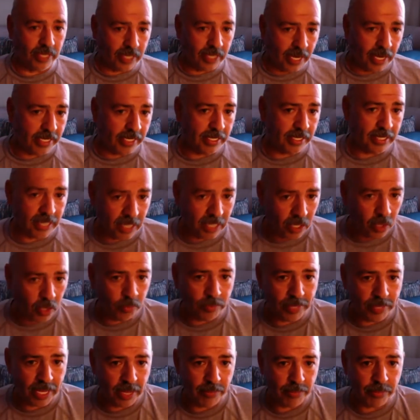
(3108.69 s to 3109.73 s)
I can help
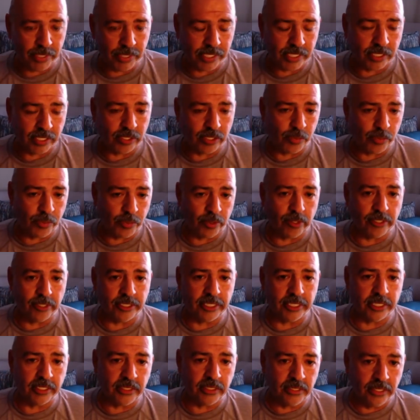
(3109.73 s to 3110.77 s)
that particular
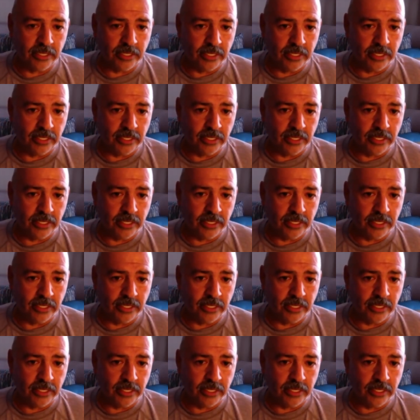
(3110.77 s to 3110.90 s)
person